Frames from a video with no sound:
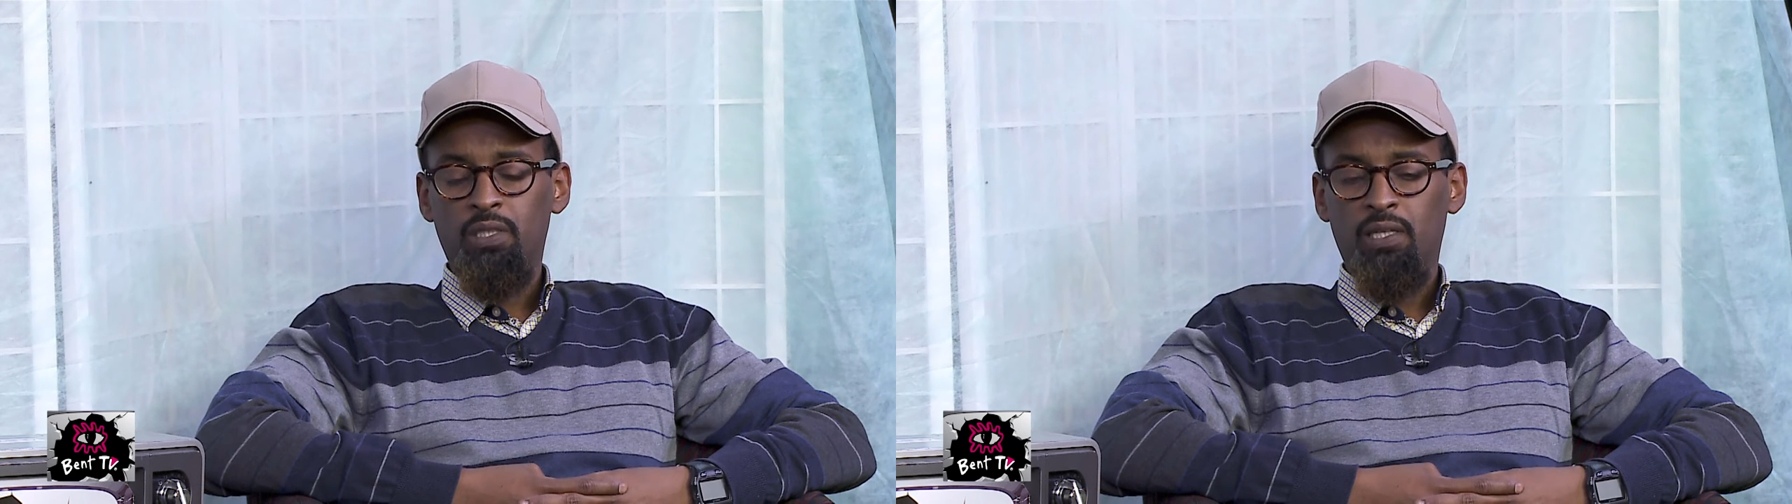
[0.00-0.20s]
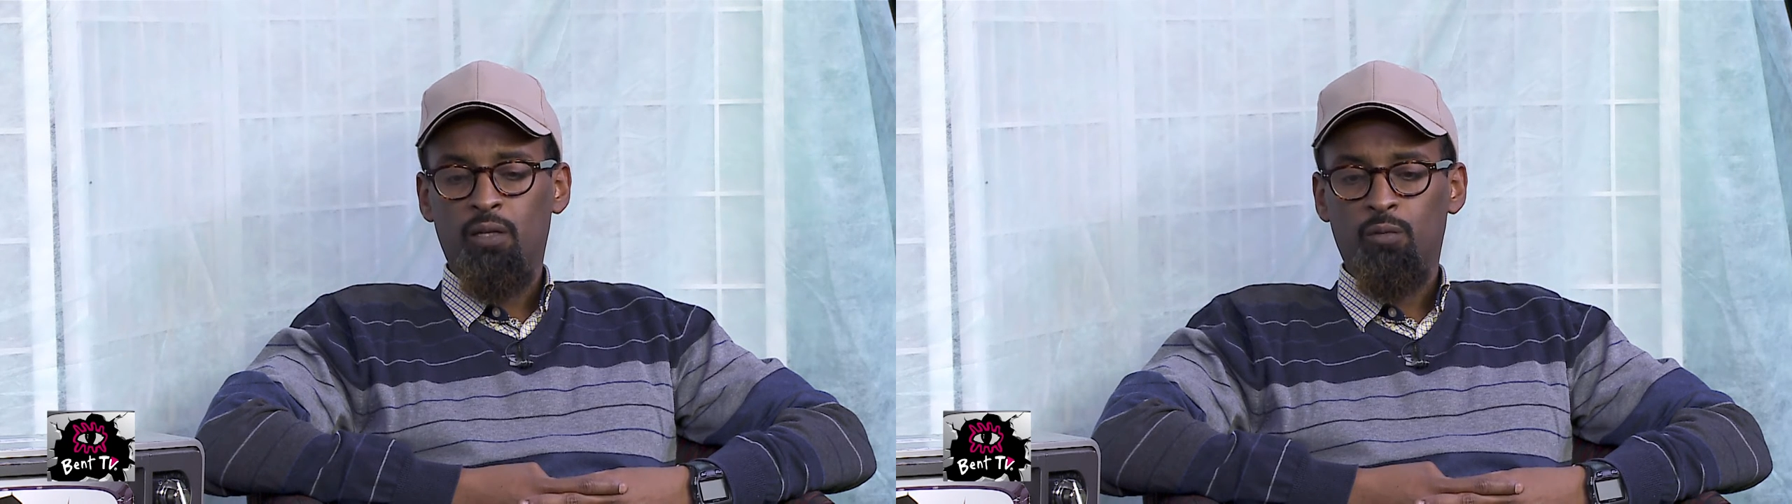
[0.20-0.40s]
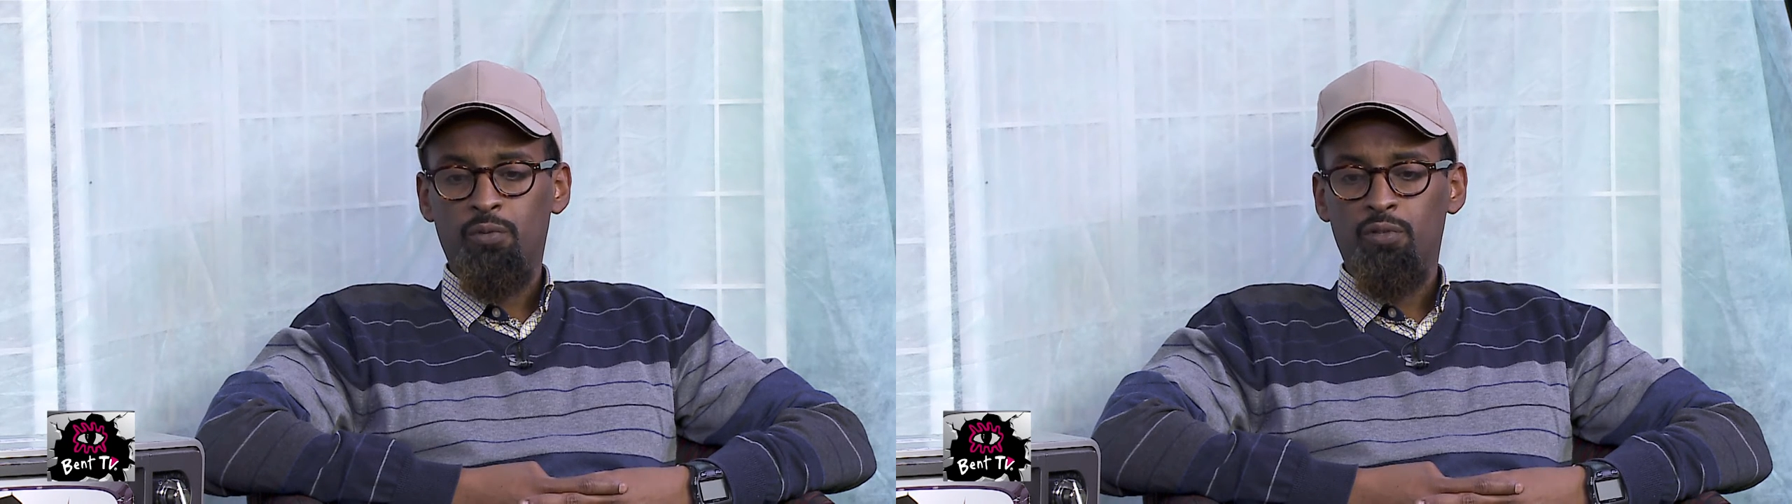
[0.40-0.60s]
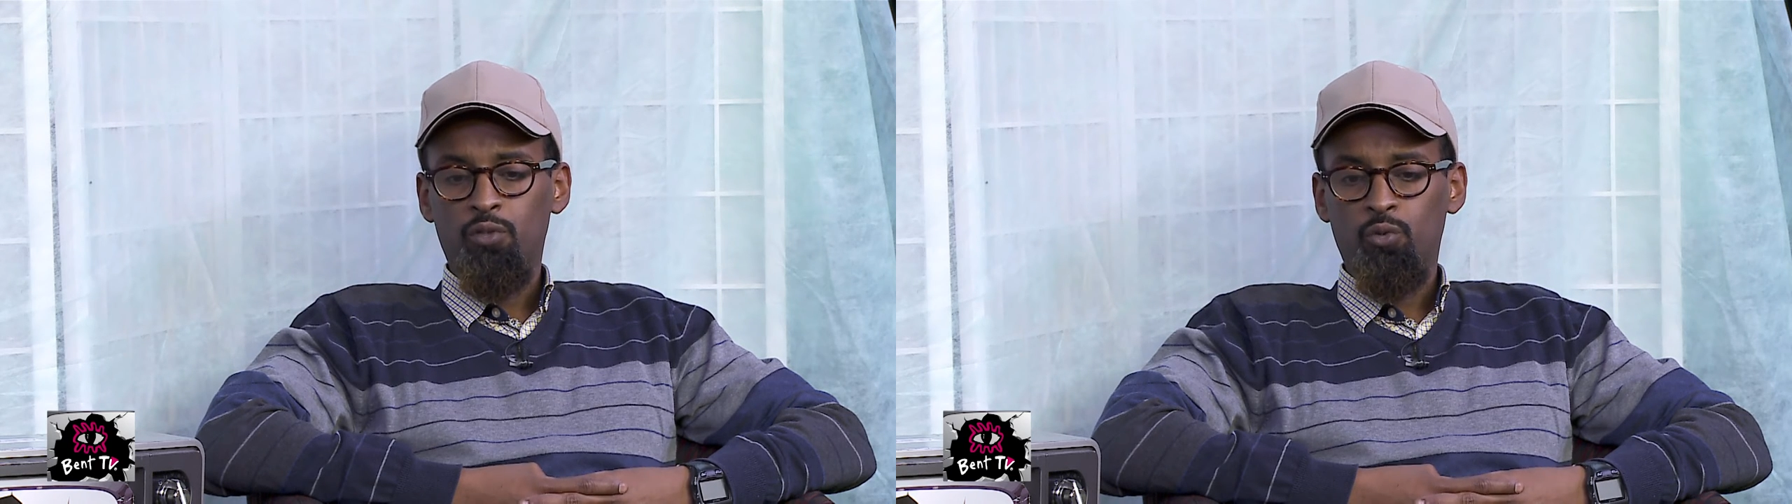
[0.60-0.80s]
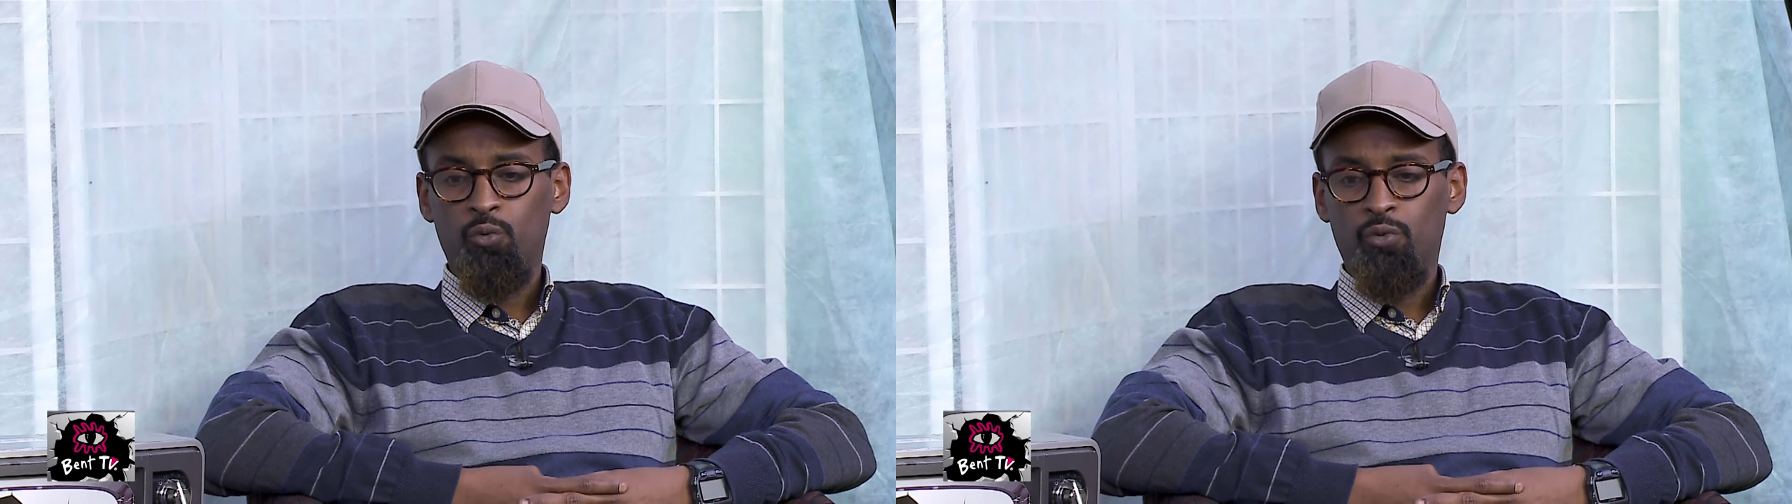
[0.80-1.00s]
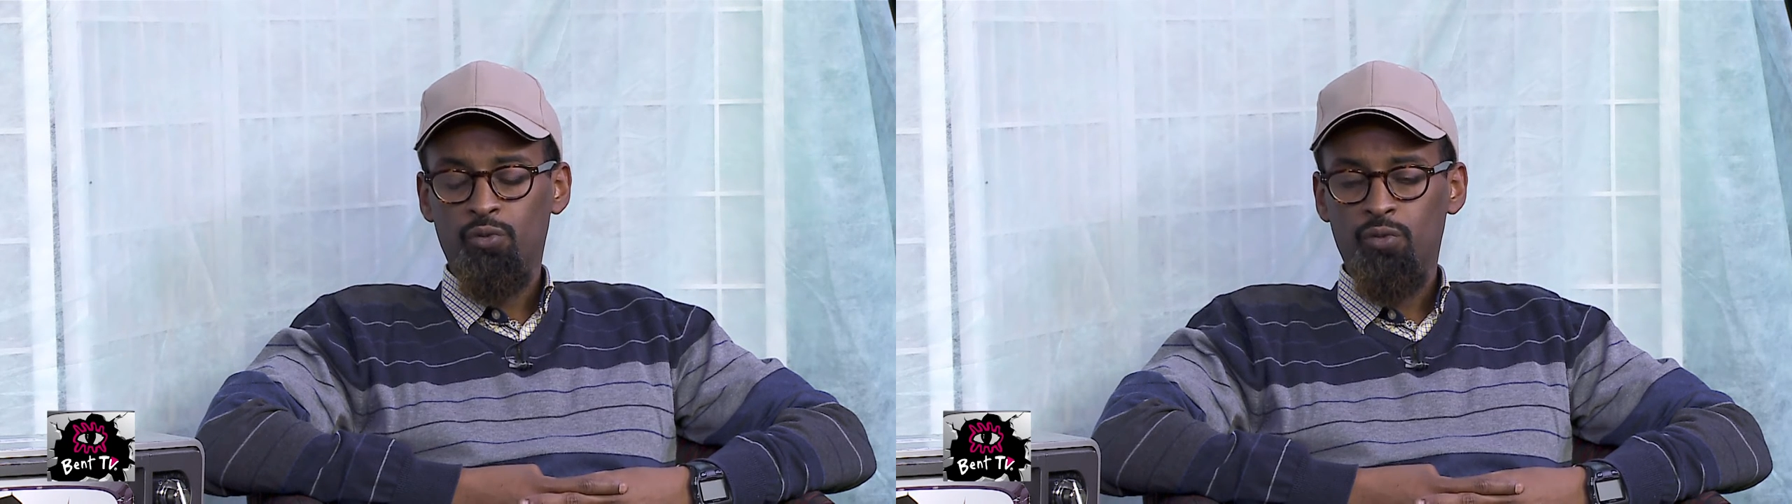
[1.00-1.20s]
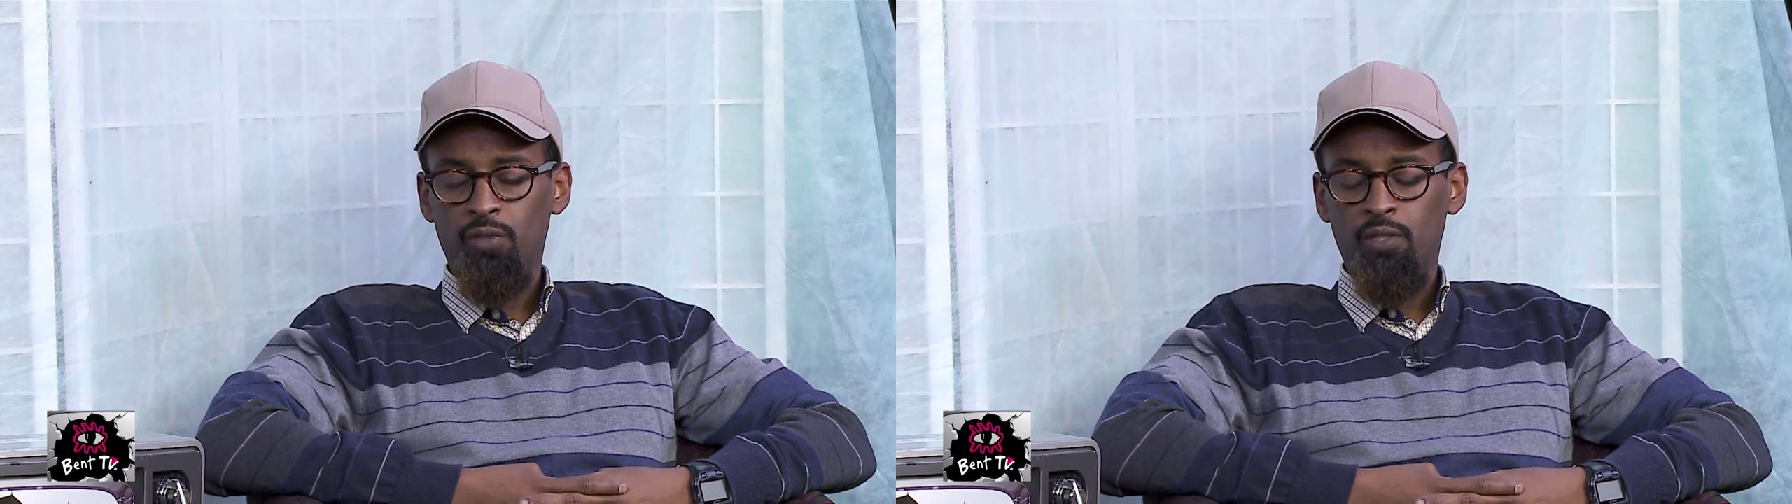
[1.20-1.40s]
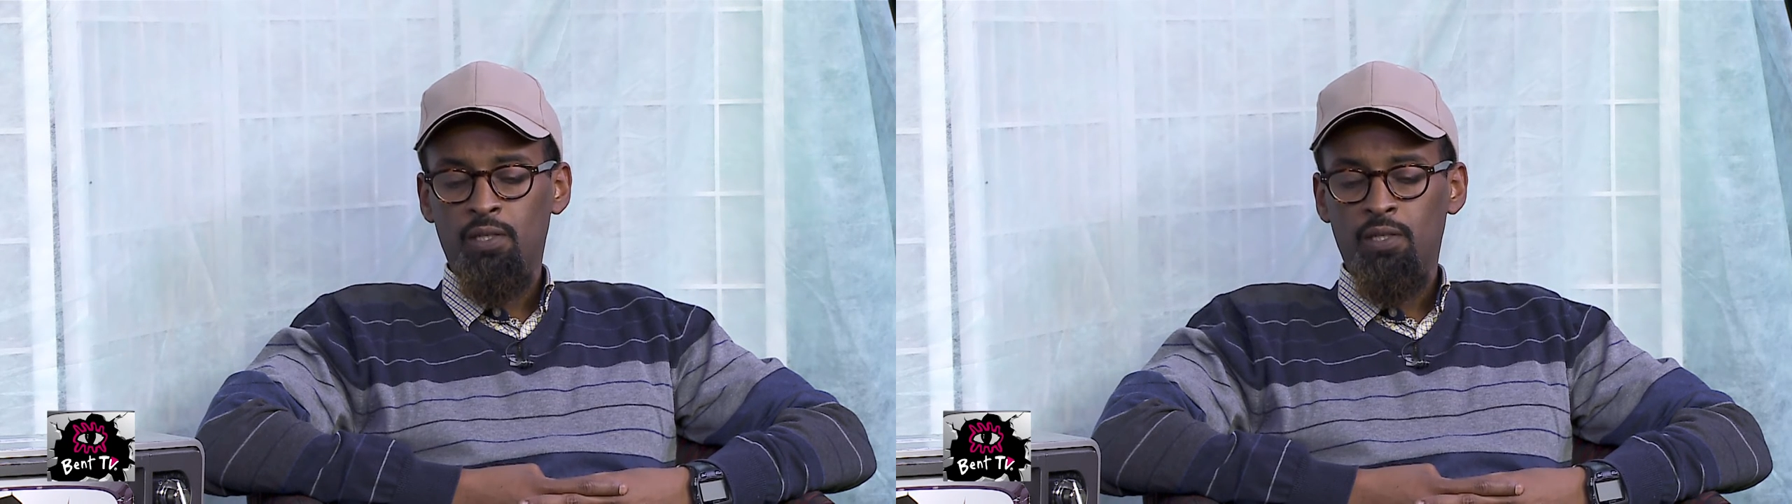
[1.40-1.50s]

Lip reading: that helps youth